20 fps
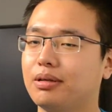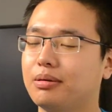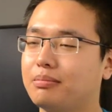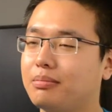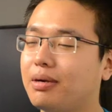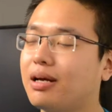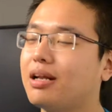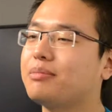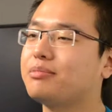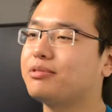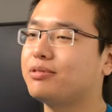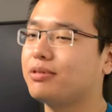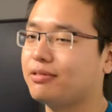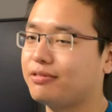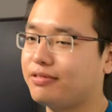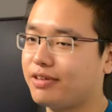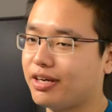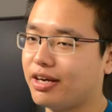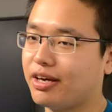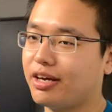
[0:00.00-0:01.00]
My name is
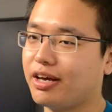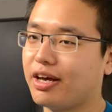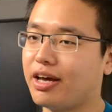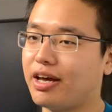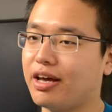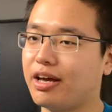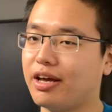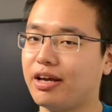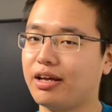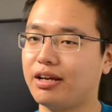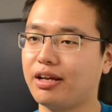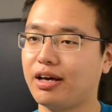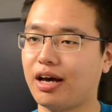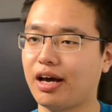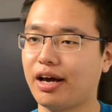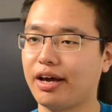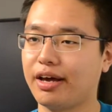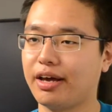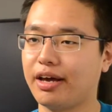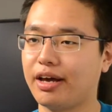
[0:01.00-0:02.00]
Yunfei, and
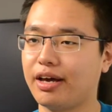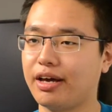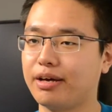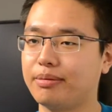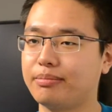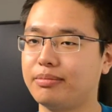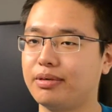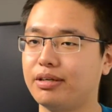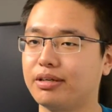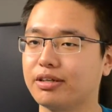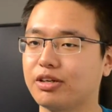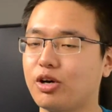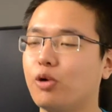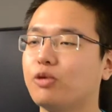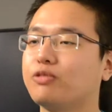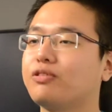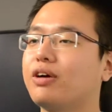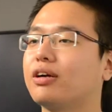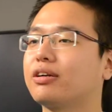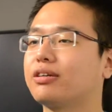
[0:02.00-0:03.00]
I am a
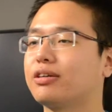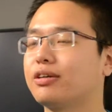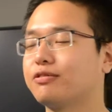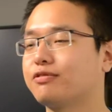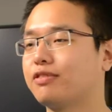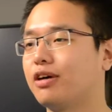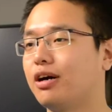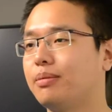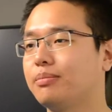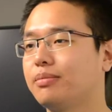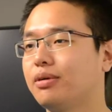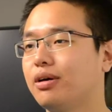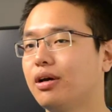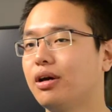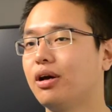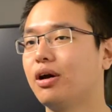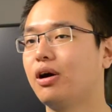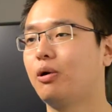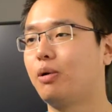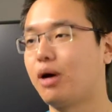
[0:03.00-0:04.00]
co-founder from
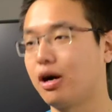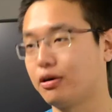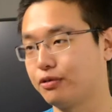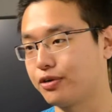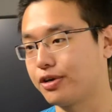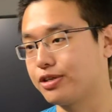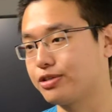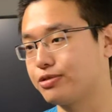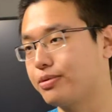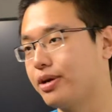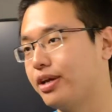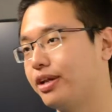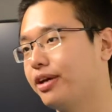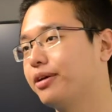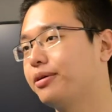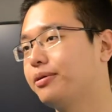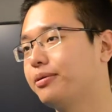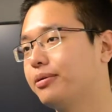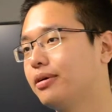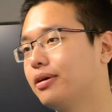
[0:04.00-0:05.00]
Hua Voice Radio.